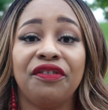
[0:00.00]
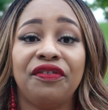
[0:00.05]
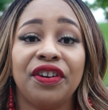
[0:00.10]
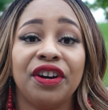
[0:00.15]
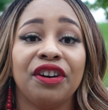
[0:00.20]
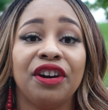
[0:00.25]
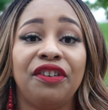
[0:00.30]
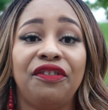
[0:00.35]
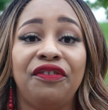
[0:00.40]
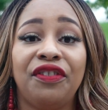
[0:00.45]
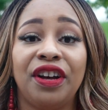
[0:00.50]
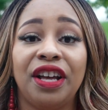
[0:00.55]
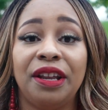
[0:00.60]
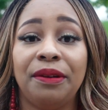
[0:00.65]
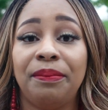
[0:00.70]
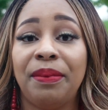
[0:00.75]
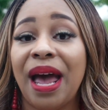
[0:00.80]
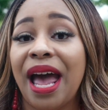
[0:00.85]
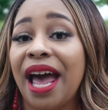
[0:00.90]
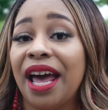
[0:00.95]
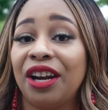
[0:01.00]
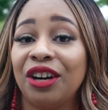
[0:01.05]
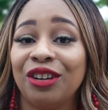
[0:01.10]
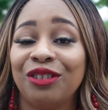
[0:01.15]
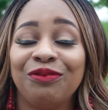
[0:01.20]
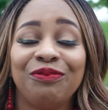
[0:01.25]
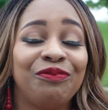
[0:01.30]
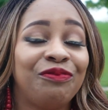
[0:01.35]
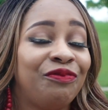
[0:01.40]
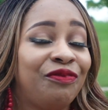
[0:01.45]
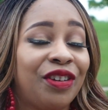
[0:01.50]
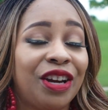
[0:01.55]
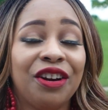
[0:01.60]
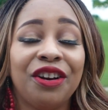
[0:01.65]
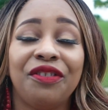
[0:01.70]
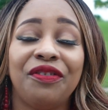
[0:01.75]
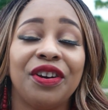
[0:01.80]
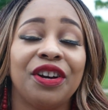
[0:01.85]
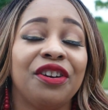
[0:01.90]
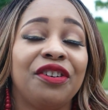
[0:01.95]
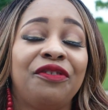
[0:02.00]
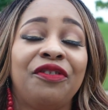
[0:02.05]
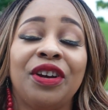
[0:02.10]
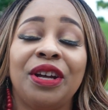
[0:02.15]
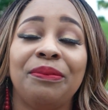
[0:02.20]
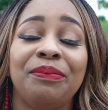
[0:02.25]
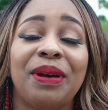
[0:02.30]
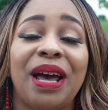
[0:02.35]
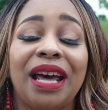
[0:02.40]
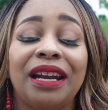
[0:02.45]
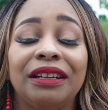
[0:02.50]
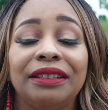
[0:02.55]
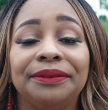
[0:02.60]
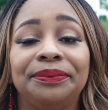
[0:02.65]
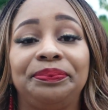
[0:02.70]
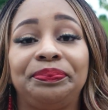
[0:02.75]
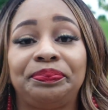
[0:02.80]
very fun pattern. Very, very fun pattern.